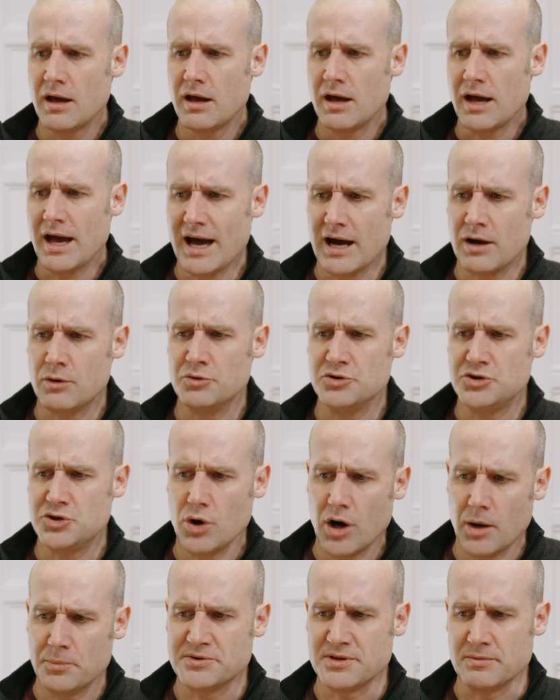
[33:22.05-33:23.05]
how would you
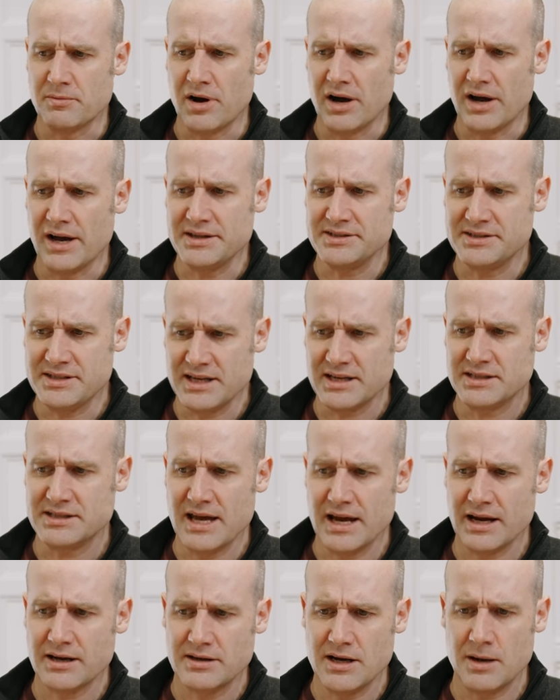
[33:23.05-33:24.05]
optimize the
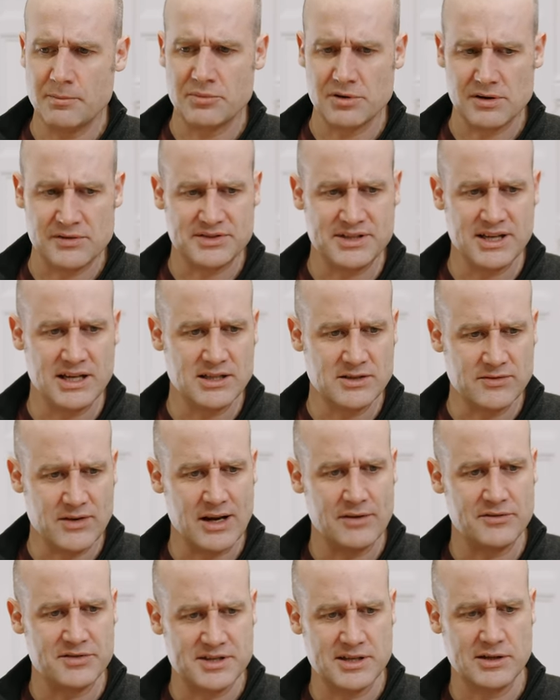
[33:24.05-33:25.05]
exact number of seats for
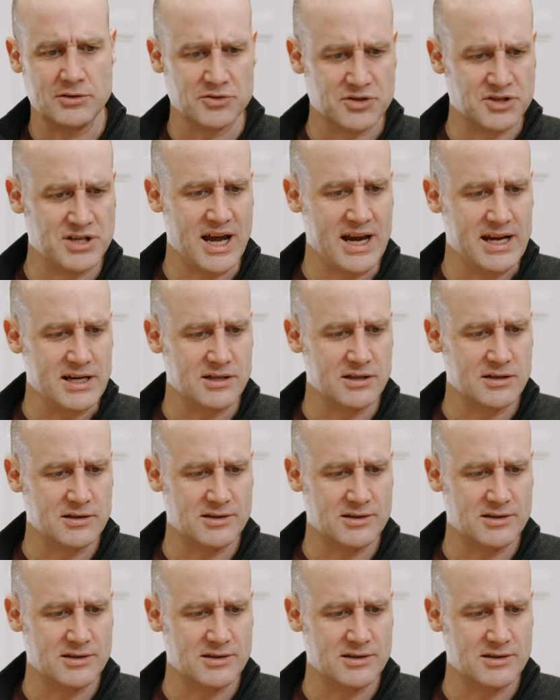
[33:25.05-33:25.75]
every single state